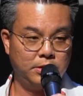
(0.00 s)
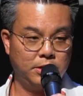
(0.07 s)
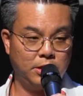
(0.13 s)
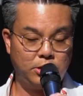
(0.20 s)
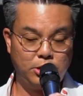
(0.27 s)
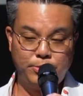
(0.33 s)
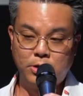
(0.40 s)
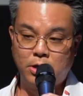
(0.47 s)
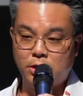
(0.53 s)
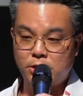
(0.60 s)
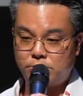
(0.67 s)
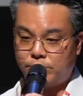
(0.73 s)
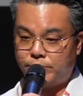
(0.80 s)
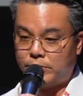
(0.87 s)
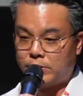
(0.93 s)
And to be
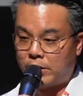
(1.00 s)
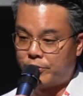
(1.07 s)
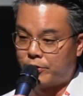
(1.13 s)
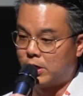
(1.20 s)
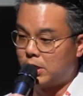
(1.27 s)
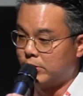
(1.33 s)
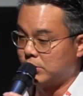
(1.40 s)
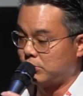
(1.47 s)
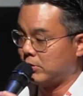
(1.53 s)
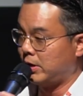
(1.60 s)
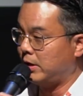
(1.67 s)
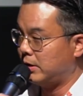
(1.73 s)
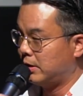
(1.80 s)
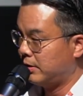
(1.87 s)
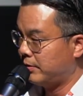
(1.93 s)
honest with you, I thought he was
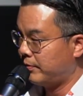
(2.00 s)
right.